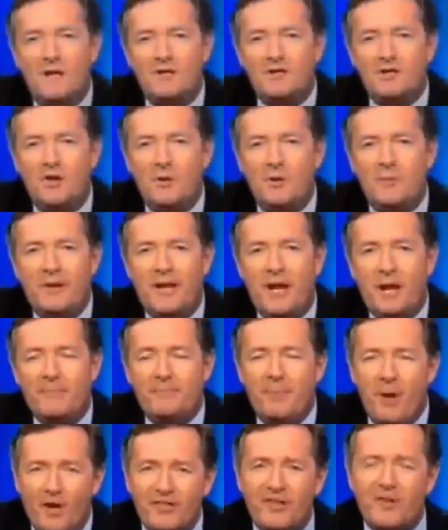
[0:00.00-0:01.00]
Joining me now,
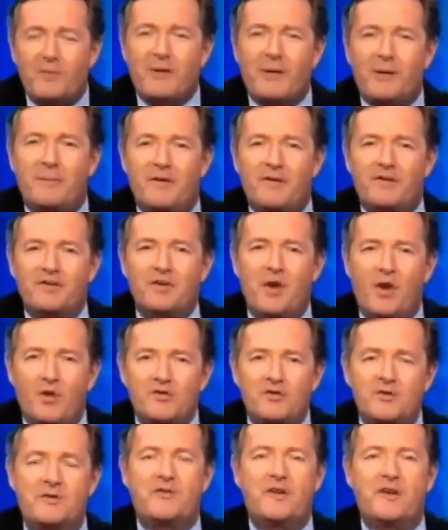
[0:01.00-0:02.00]
possibly the most
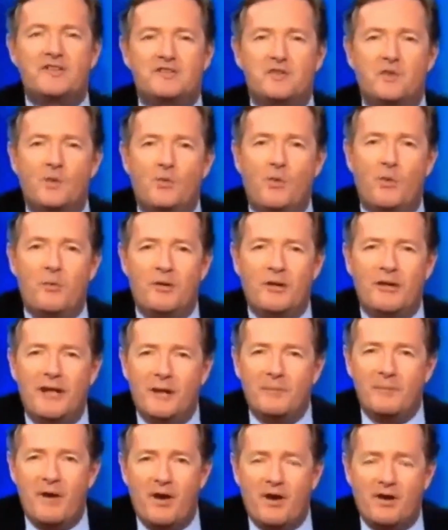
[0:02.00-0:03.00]
controversial woman
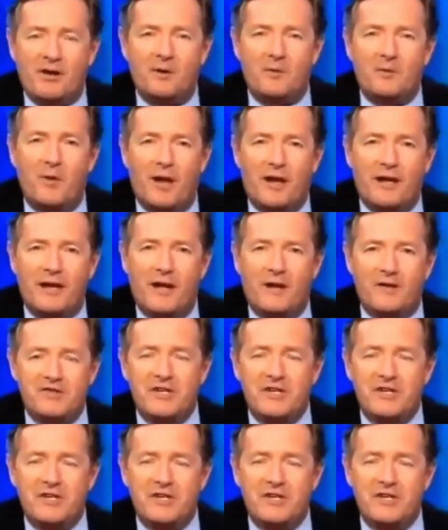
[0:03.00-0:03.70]
in America right now.